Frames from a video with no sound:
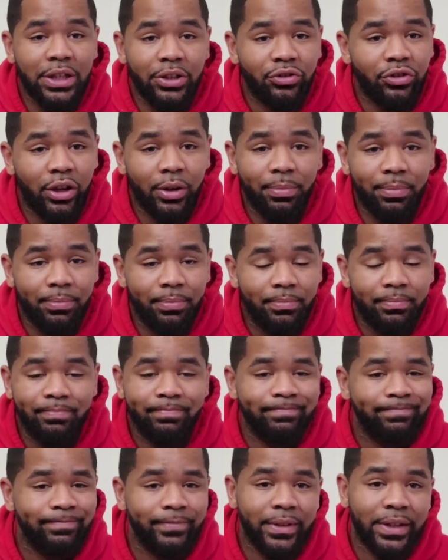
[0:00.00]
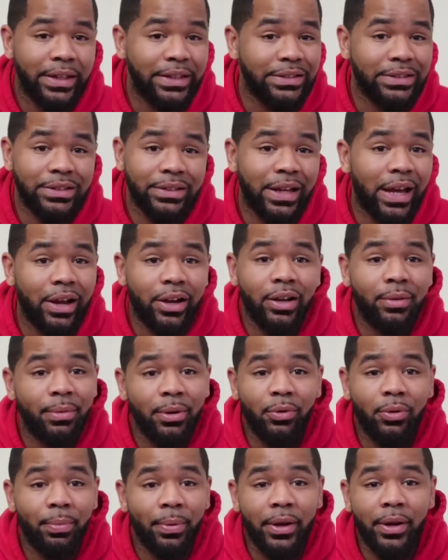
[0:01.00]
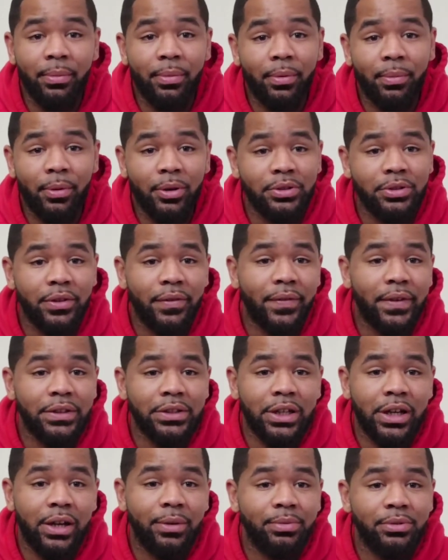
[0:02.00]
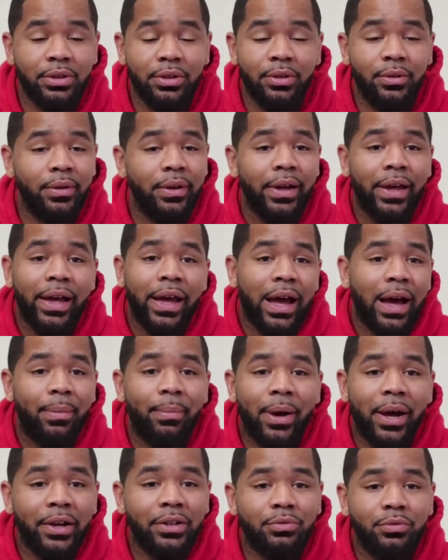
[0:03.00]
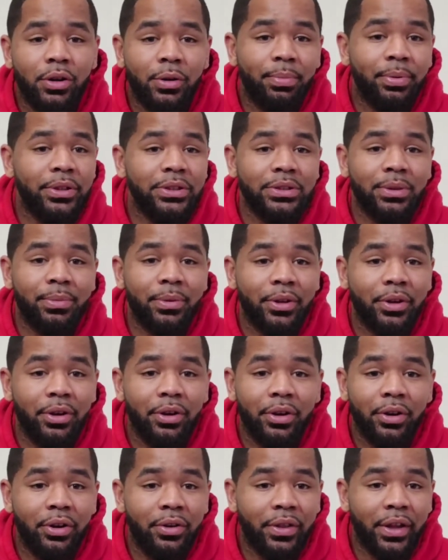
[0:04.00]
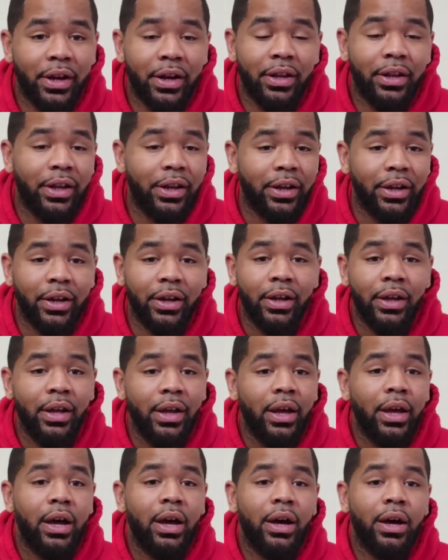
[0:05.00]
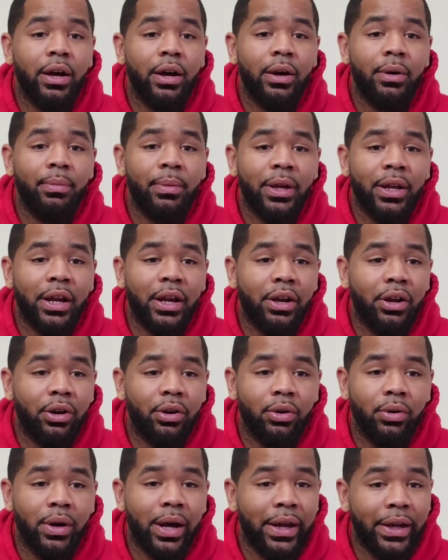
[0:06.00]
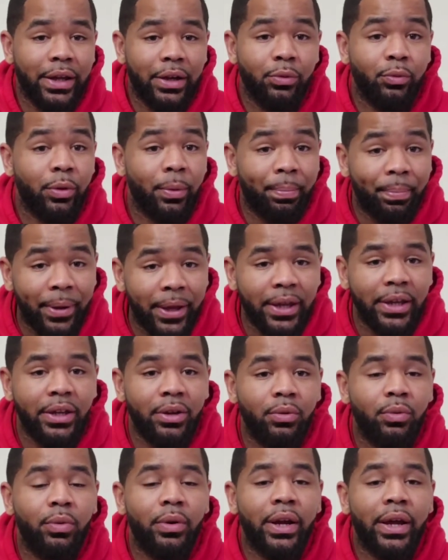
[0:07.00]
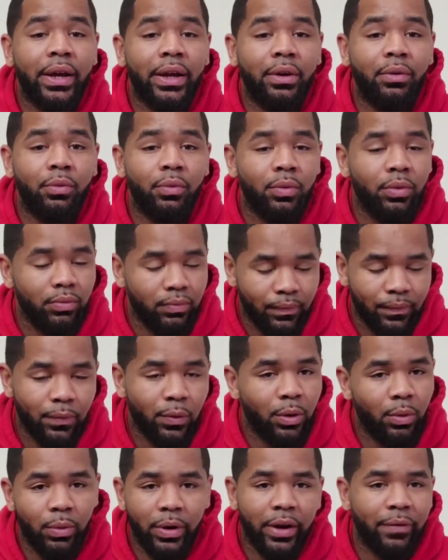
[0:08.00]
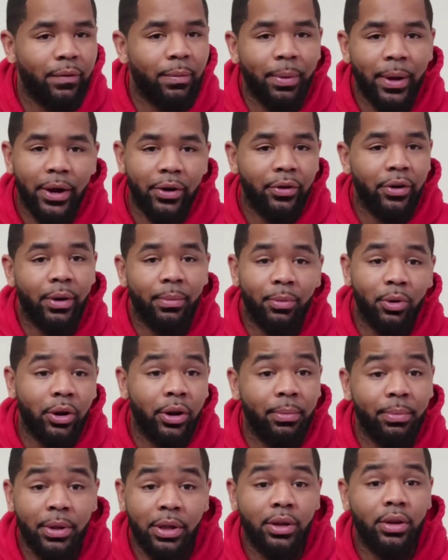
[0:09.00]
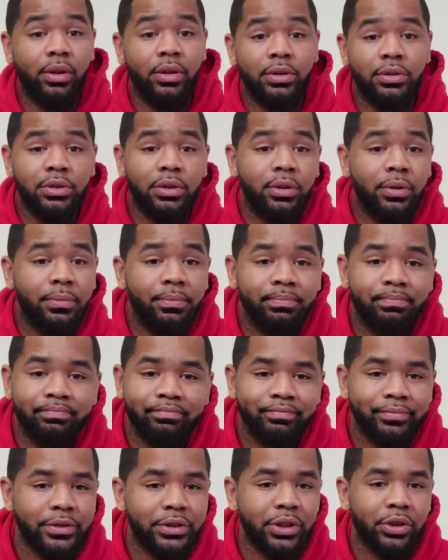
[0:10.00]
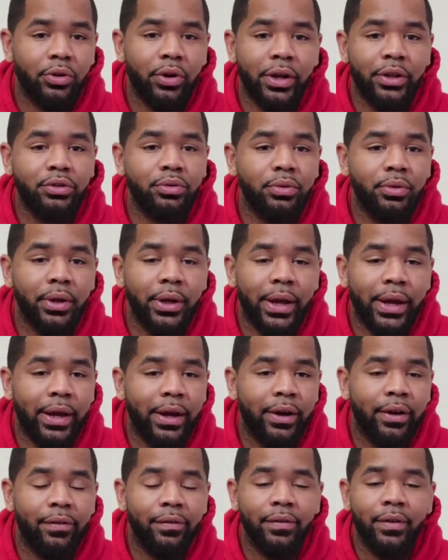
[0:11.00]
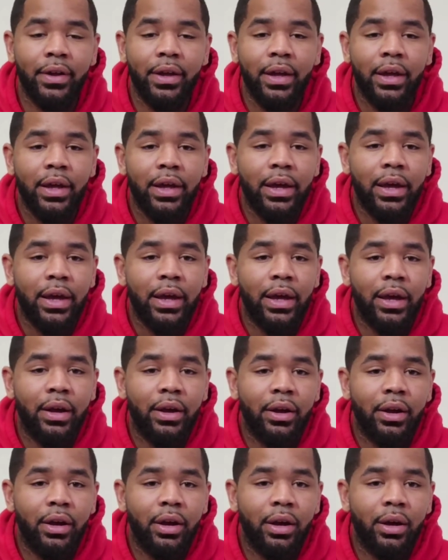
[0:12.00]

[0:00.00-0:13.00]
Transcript: that shape is not going to be repeatable most of the time. So I might as well put something on there that I like. And I know I can repeat for whatever pattern I'm going to be on. So it's a great tool to have. And